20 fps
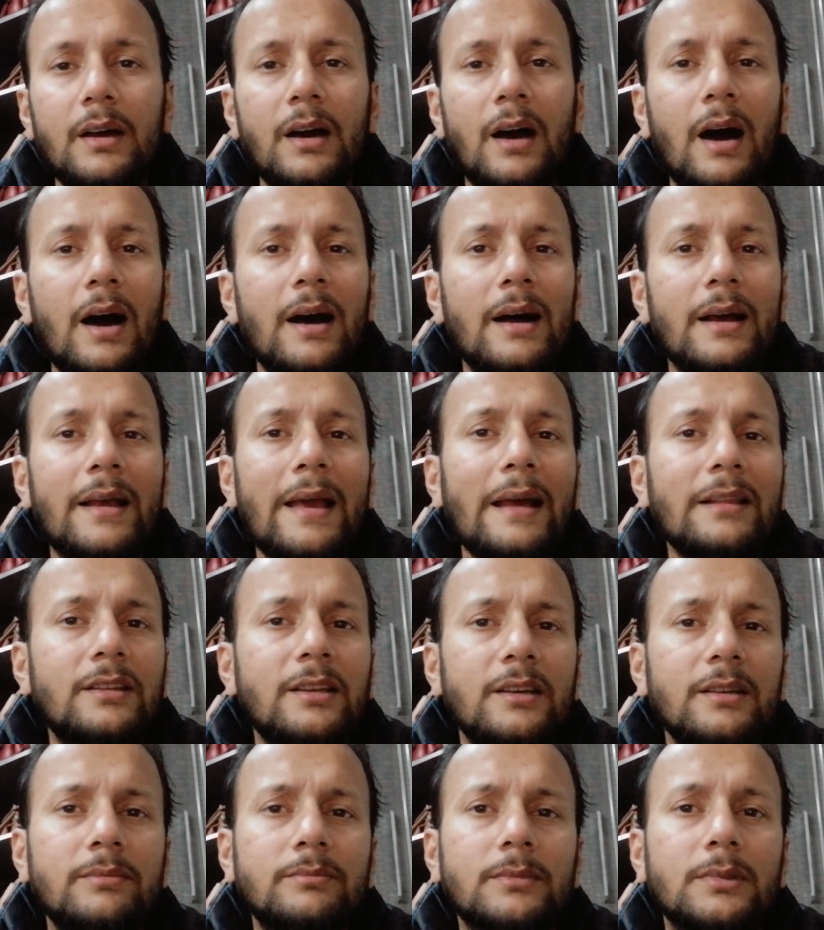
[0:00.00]
Uh,
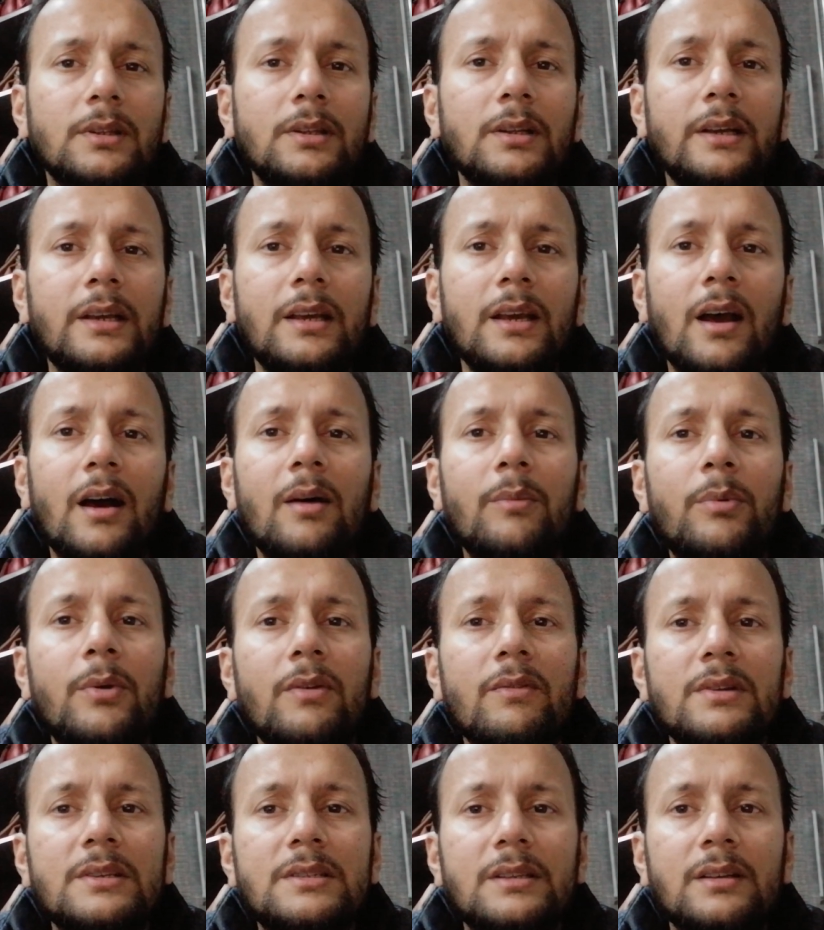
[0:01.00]
Kathie Lee uh,
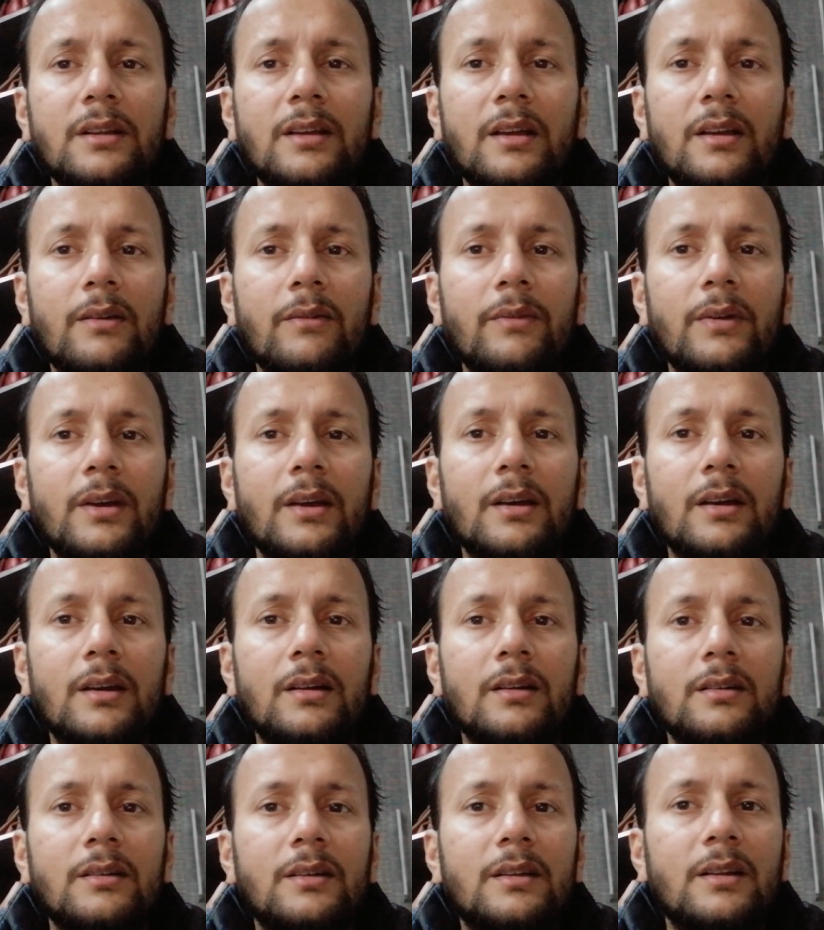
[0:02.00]
previously
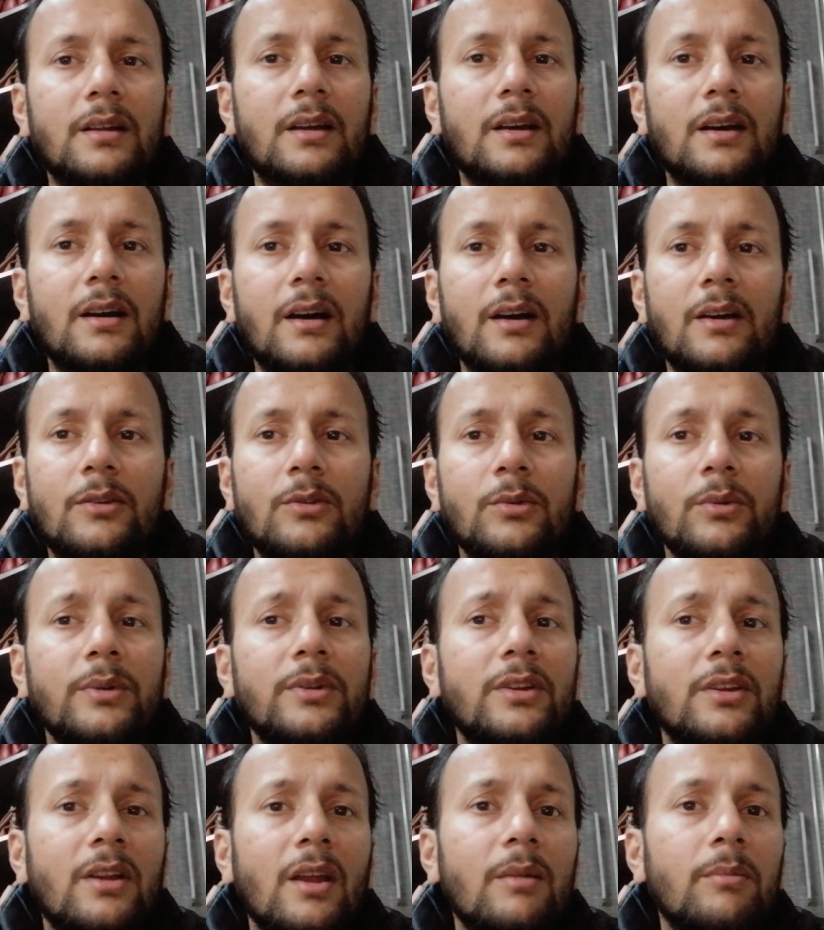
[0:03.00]
revealed to
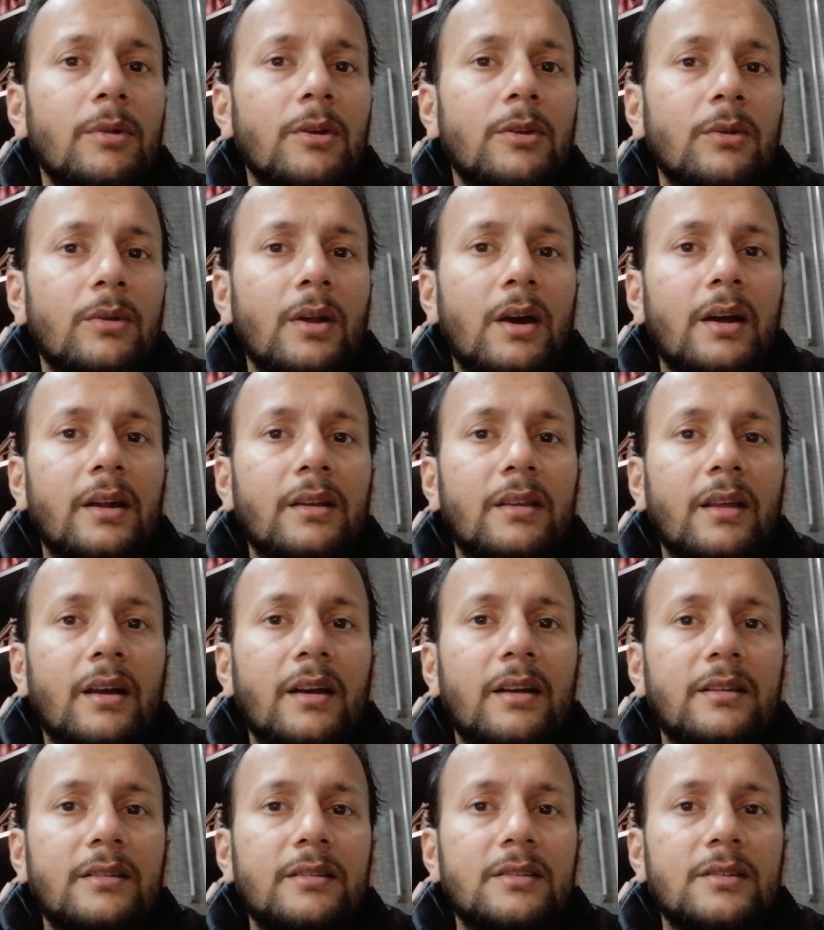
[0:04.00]
Entertainment Tonight
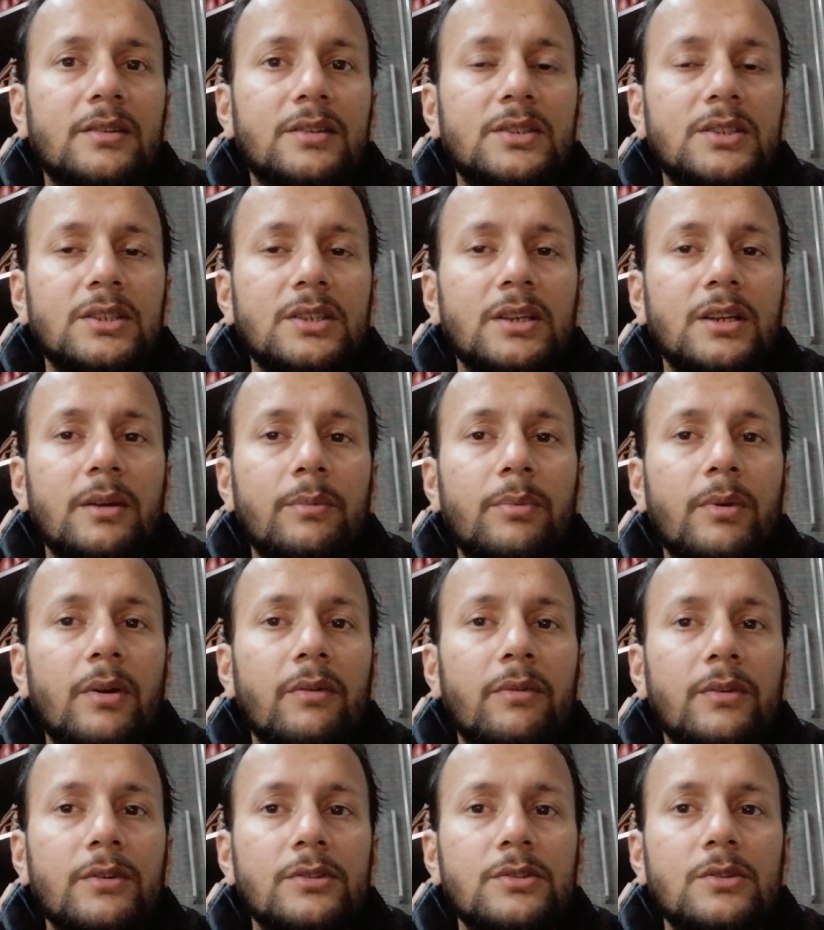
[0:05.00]
that she
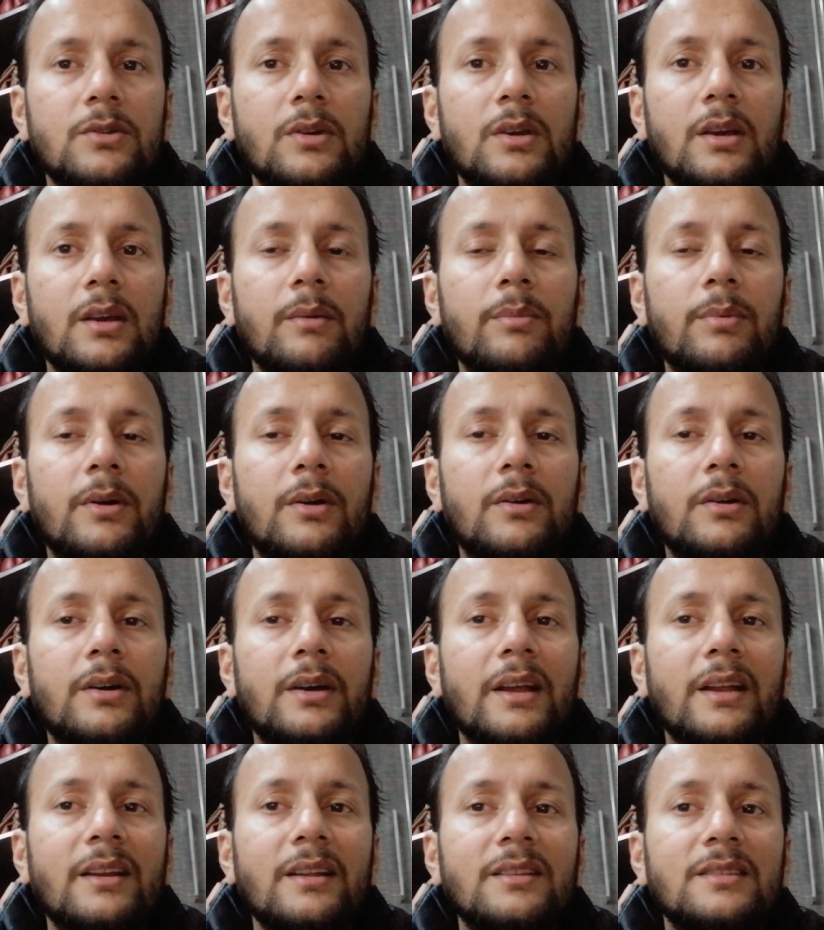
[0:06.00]
prefers to keep her
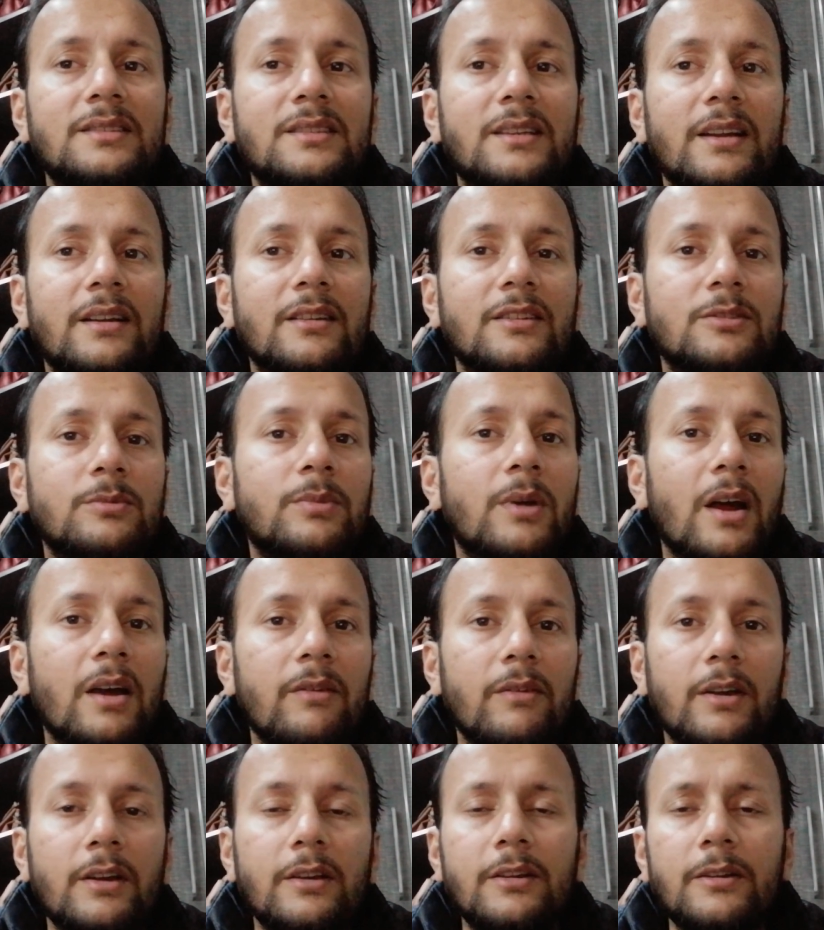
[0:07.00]
dating status
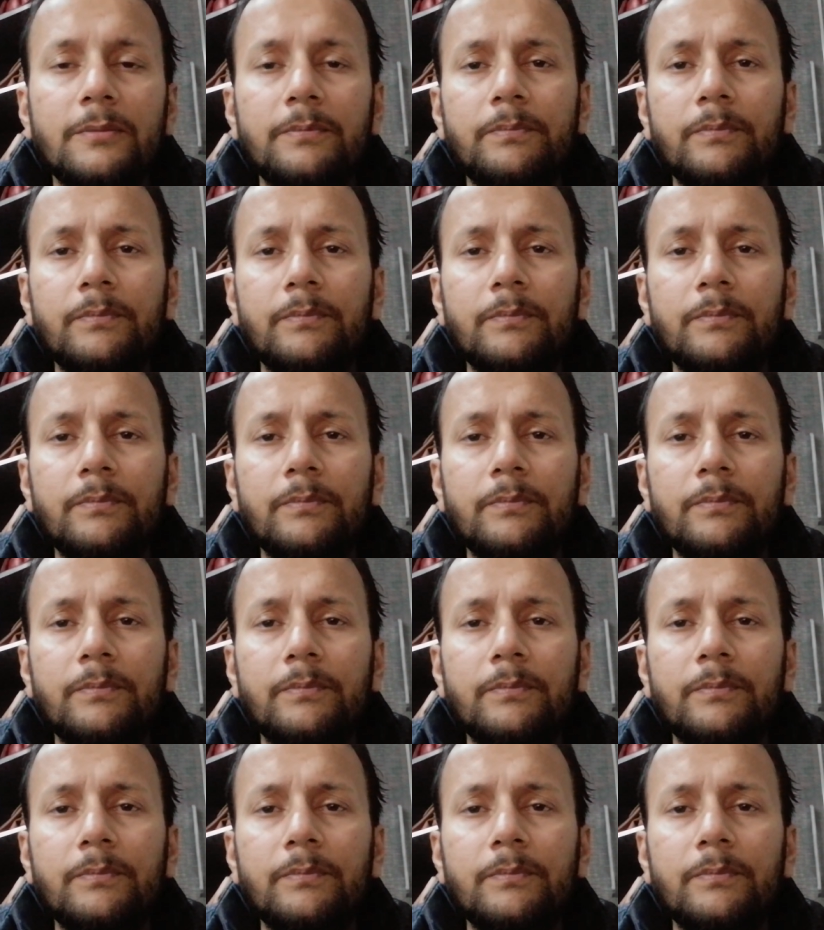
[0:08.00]
private.